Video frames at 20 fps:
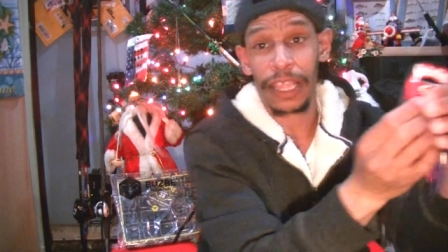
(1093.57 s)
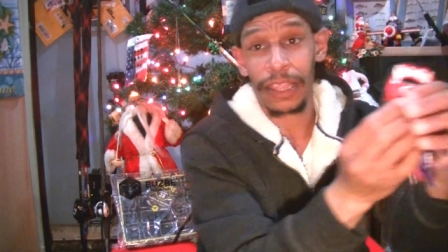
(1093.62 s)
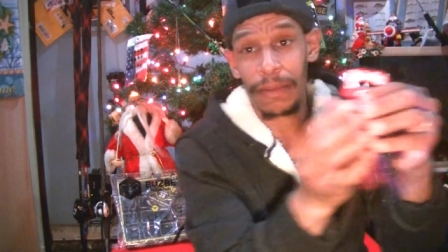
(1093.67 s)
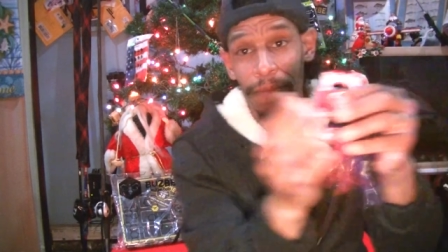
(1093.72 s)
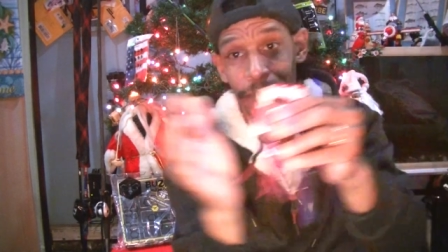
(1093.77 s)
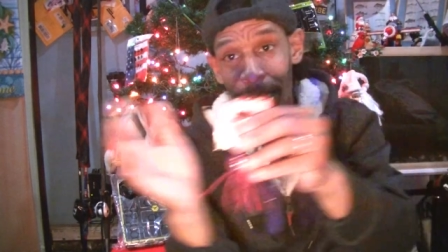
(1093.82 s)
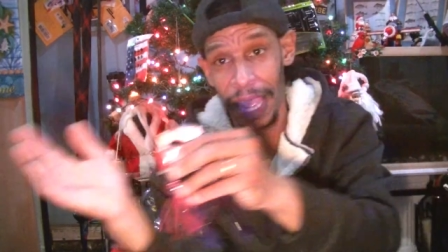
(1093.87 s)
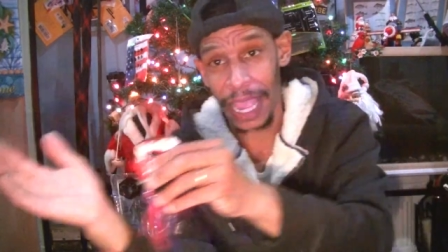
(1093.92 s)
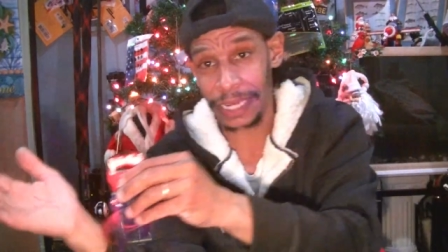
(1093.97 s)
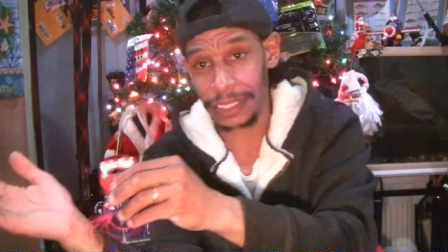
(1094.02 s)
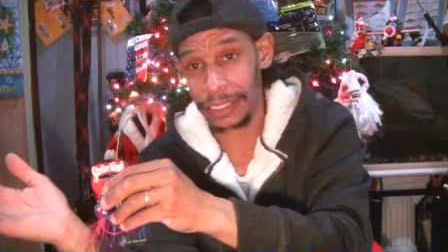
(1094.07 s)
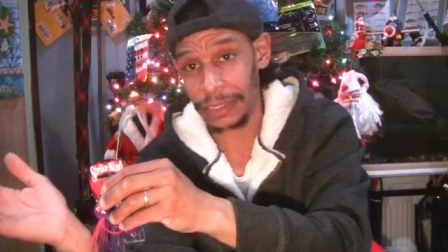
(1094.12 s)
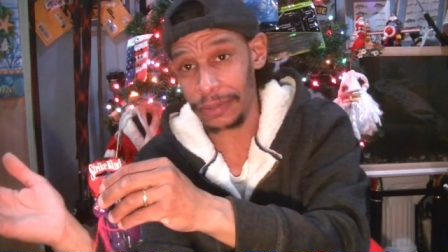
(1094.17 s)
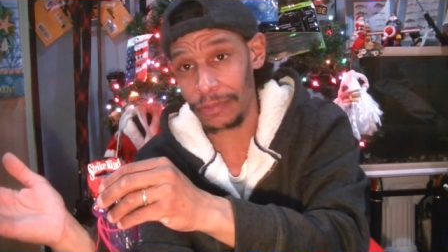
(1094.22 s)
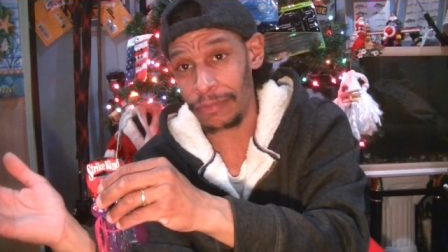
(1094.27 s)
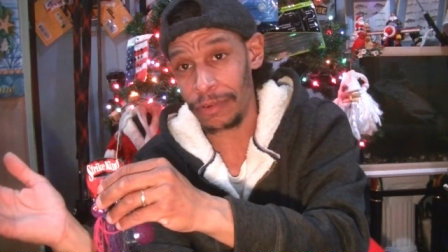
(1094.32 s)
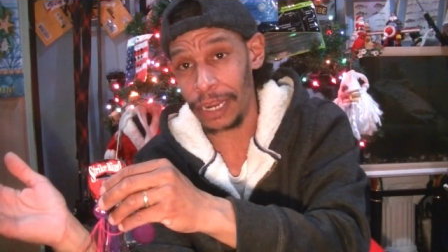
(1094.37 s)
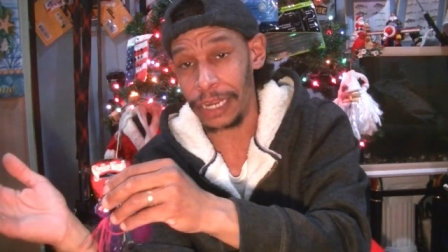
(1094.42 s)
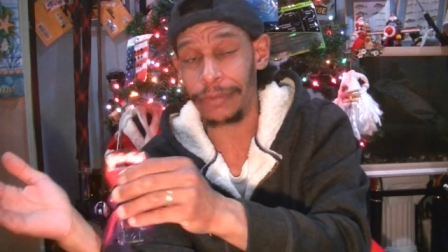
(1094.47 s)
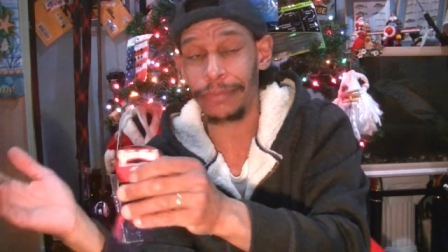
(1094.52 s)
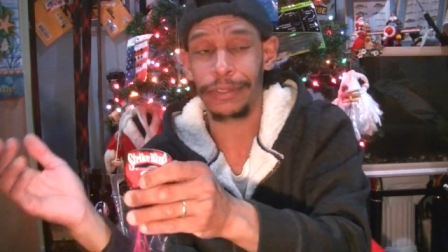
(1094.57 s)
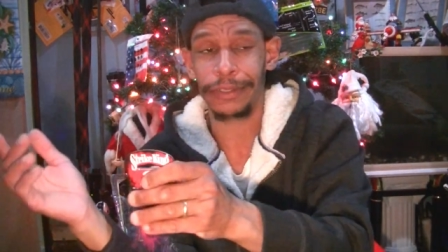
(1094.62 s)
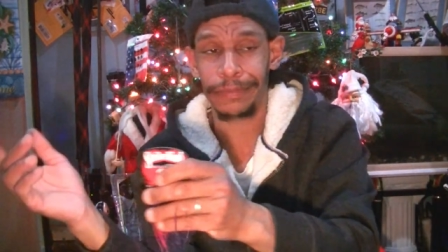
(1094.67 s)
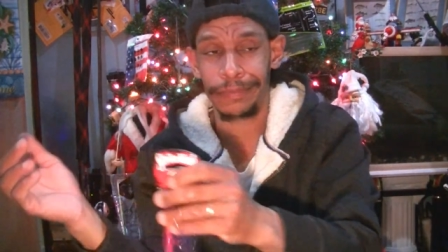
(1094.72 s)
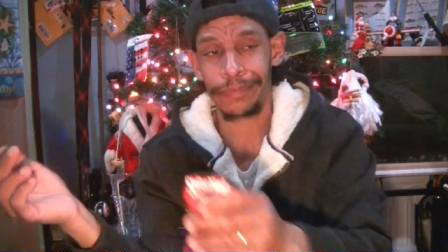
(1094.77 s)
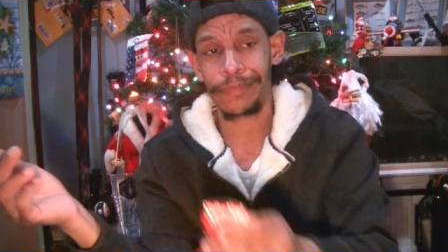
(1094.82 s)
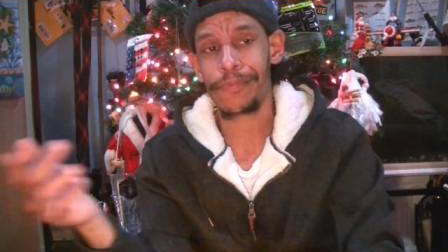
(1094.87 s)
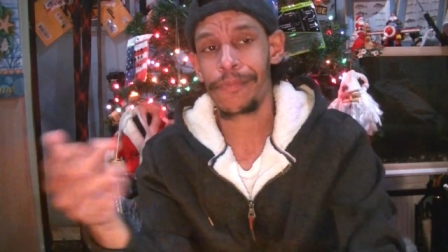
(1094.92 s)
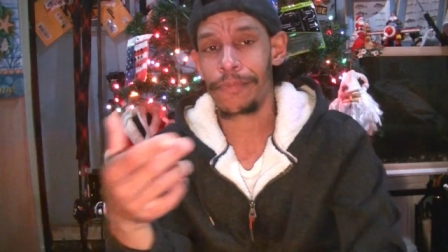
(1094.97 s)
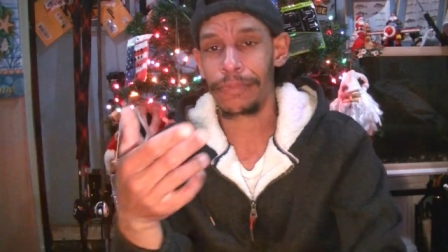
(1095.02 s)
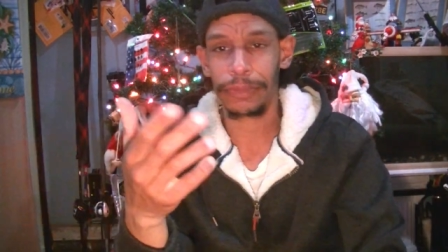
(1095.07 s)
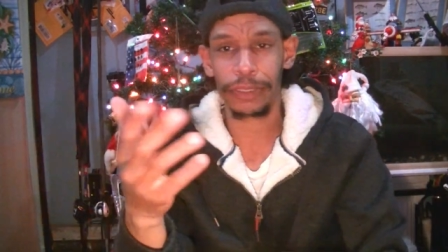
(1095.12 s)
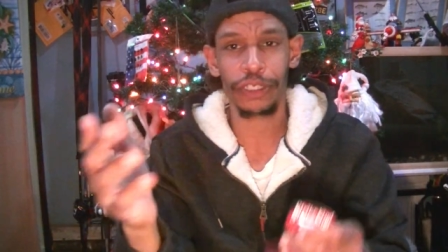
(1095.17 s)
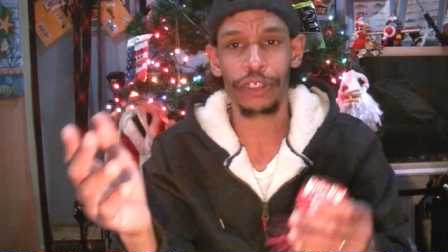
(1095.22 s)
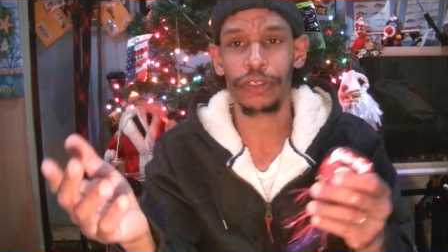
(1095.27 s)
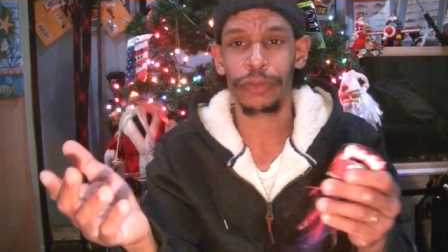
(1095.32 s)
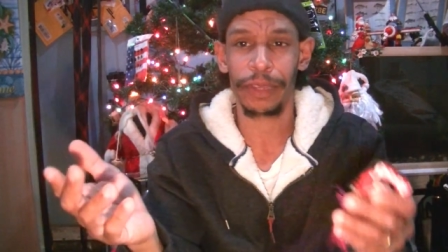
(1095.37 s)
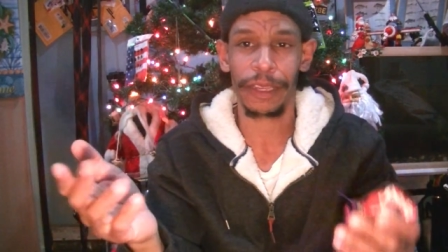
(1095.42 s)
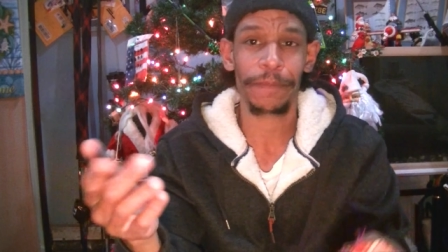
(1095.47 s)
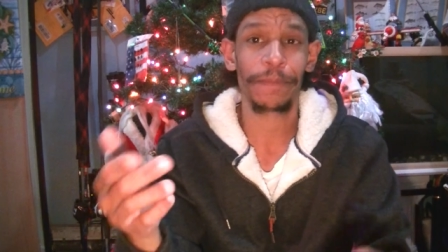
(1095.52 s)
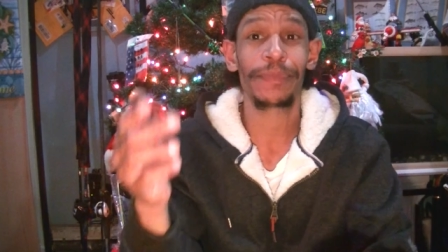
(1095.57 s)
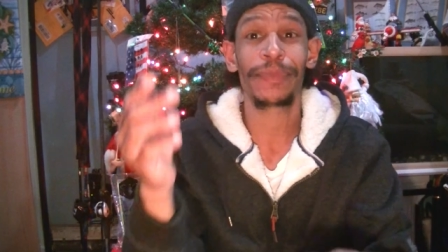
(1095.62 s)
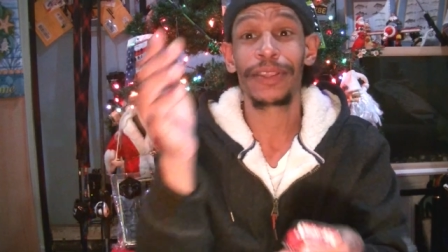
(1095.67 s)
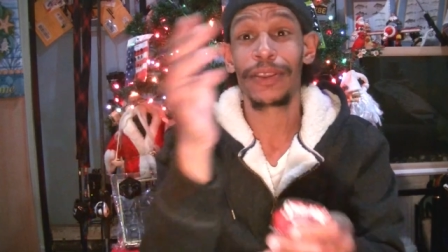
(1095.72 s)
and then back to the right. Excuse me.